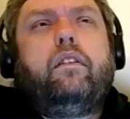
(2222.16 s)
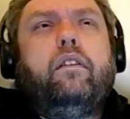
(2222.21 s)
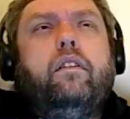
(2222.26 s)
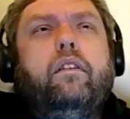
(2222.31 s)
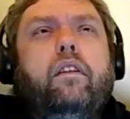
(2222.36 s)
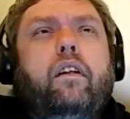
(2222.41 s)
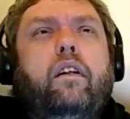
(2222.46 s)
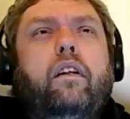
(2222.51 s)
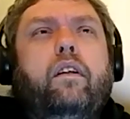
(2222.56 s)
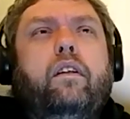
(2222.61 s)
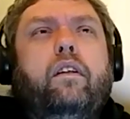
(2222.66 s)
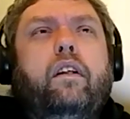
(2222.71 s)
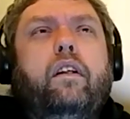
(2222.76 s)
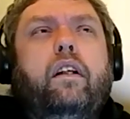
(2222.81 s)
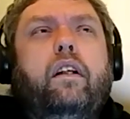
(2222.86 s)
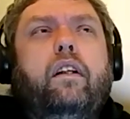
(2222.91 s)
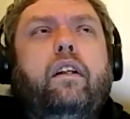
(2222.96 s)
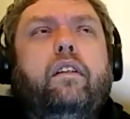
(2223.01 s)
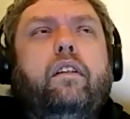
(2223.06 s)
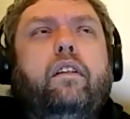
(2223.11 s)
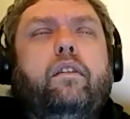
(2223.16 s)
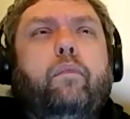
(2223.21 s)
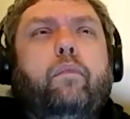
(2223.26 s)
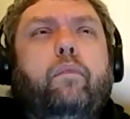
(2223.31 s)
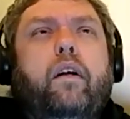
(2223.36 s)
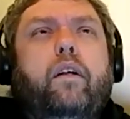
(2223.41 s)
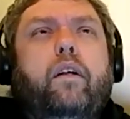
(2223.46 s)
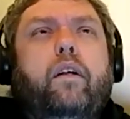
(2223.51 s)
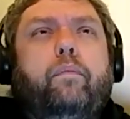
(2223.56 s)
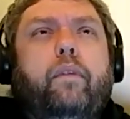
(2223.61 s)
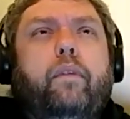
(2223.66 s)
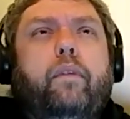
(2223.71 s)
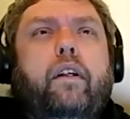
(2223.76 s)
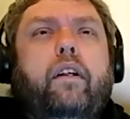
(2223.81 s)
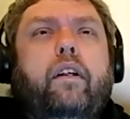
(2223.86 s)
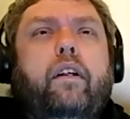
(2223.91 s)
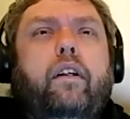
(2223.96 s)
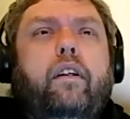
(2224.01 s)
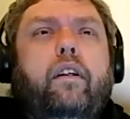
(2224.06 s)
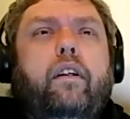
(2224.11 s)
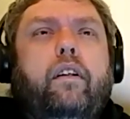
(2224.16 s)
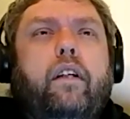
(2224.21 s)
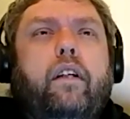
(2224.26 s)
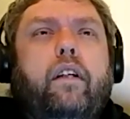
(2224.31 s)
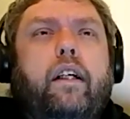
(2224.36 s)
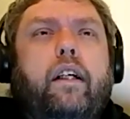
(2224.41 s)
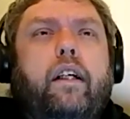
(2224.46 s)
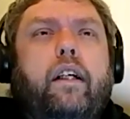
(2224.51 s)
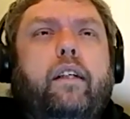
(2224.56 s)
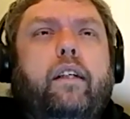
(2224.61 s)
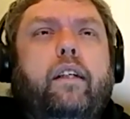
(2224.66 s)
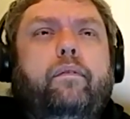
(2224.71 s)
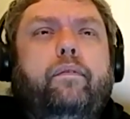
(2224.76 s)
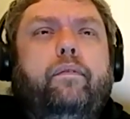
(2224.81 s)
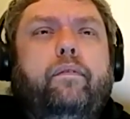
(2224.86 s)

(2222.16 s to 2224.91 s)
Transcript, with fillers: you know you need some help there. Um,